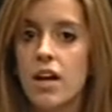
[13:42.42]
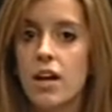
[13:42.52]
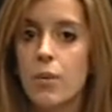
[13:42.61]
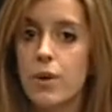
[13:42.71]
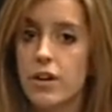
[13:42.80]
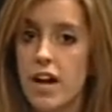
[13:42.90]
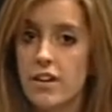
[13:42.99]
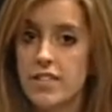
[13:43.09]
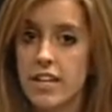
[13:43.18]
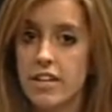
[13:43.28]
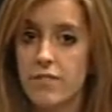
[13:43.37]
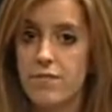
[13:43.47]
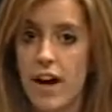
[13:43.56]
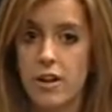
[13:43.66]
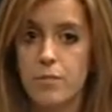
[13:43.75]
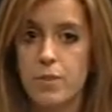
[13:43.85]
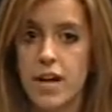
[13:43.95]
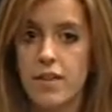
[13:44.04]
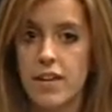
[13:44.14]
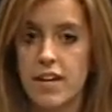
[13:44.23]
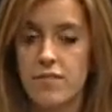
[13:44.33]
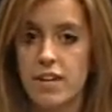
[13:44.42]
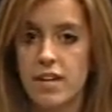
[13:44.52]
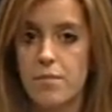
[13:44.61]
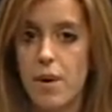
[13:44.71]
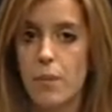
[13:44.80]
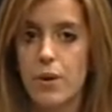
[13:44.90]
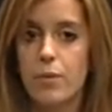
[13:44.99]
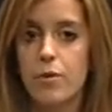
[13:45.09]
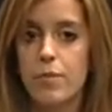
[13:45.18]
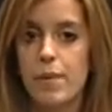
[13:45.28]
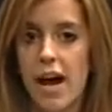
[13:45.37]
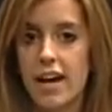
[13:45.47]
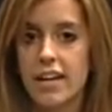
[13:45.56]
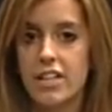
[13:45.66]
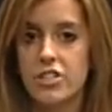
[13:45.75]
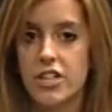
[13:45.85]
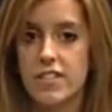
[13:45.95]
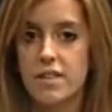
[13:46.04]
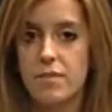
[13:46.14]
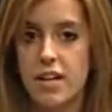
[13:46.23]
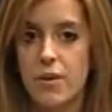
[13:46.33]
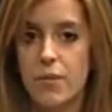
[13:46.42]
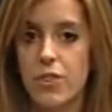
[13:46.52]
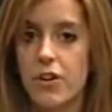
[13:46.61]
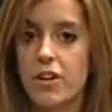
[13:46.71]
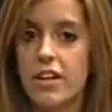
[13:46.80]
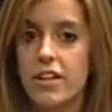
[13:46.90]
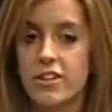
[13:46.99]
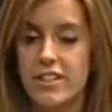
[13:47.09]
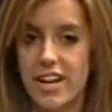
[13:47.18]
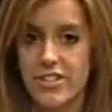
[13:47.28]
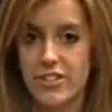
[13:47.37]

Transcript: We are now taking our final break of the evening, but we will be back in just a minute with your international